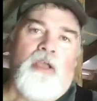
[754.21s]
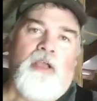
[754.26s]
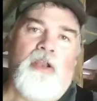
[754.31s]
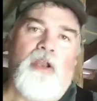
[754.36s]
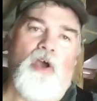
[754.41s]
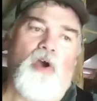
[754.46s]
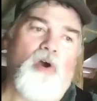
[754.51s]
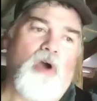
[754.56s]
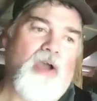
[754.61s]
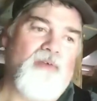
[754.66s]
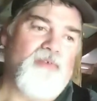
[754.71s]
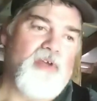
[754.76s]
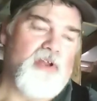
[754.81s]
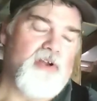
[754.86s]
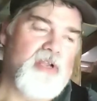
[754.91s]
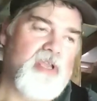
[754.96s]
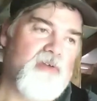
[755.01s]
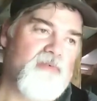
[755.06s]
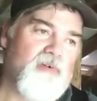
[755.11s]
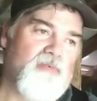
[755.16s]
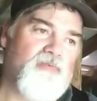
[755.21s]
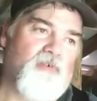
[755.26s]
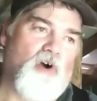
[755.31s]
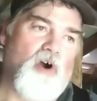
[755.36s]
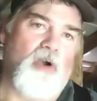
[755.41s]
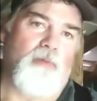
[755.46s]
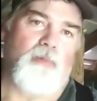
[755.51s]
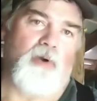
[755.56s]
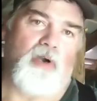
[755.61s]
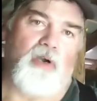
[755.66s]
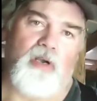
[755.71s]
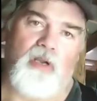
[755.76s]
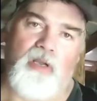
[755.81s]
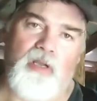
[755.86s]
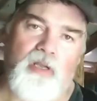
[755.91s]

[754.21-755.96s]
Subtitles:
You know, I better give a farmer